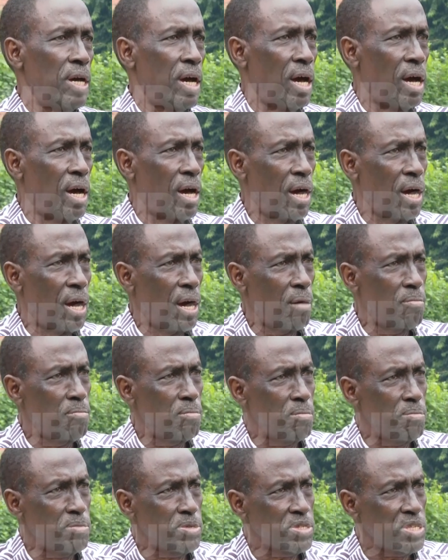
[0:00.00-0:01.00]

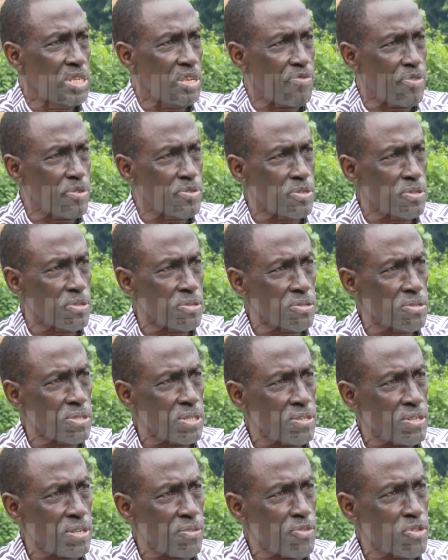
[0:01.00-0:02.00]
um, civil,
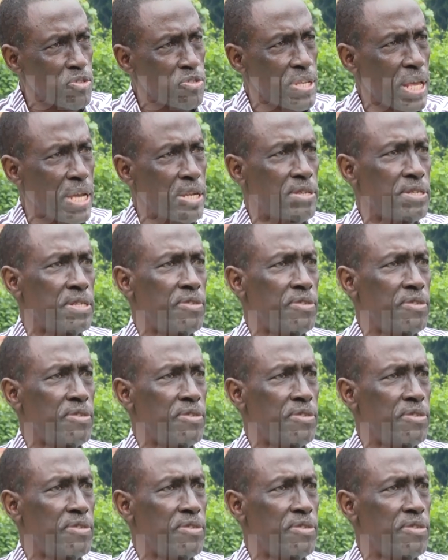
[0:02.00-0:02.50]
civil society,